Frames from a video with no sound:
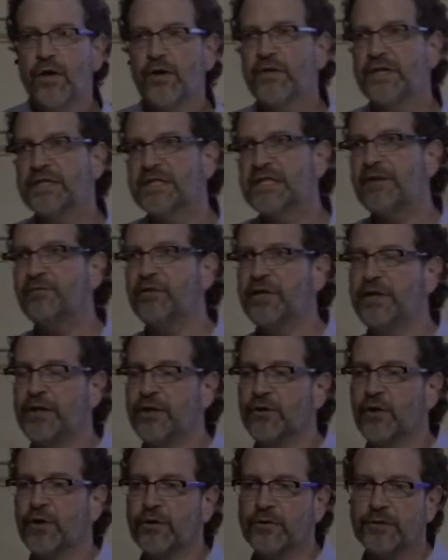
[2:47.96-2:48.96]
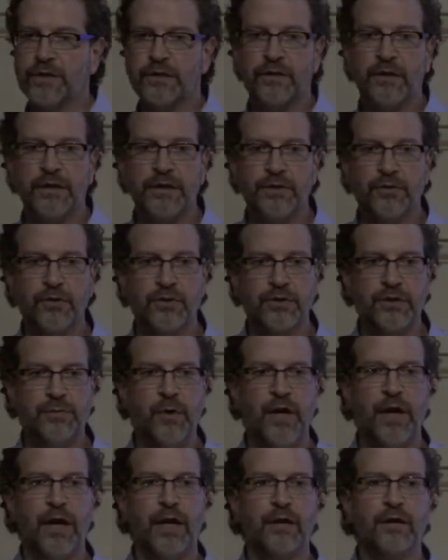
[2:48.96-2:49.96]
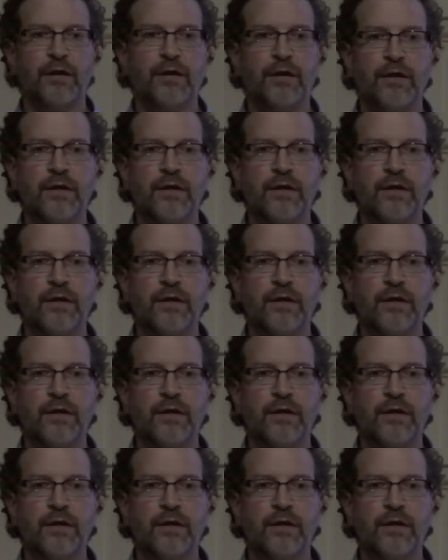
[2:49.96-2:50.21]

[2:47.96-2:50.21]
The 70-year-old in Coos Bay,